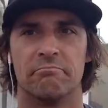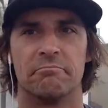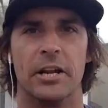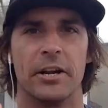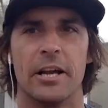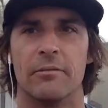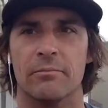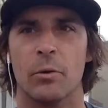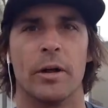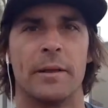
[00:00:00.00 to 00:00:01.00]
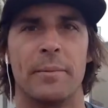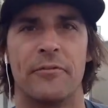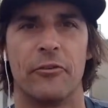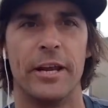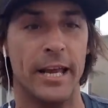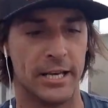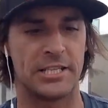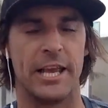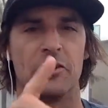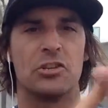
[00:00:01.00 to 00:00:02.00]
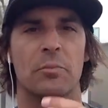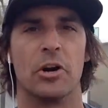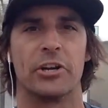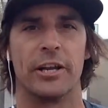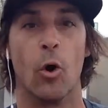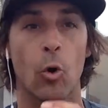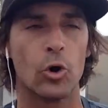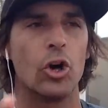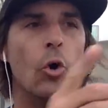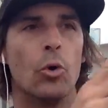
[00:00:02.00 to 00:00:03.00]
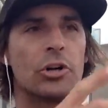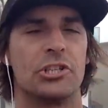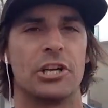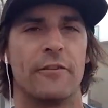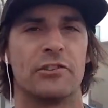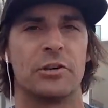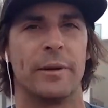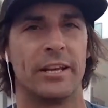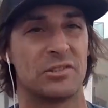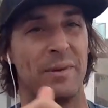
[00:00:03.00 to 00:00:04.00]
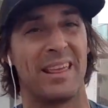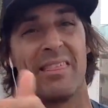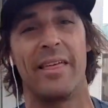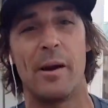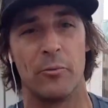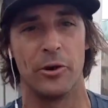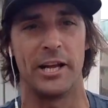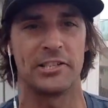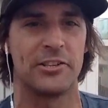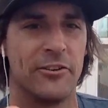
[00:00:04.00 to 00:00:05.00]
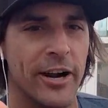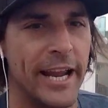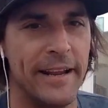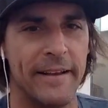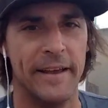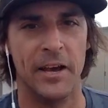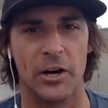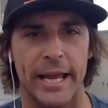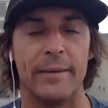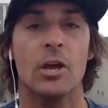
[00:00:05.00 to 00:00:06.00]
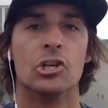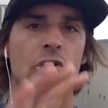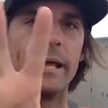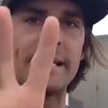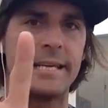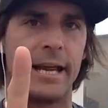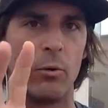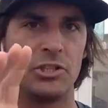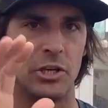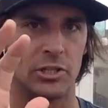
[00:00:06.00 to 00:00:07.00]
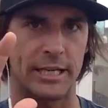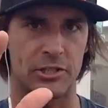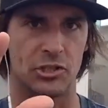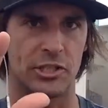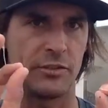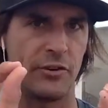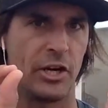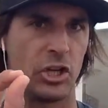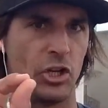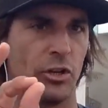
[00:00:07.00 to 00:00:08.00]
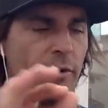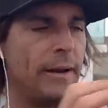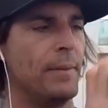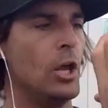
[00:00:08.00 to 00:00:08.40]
There you go. You want to be free? Sales and marketing, or go work a job for somebody else and make them rich, right? Okay. So last thing I want you guys to understand is very clearly, right?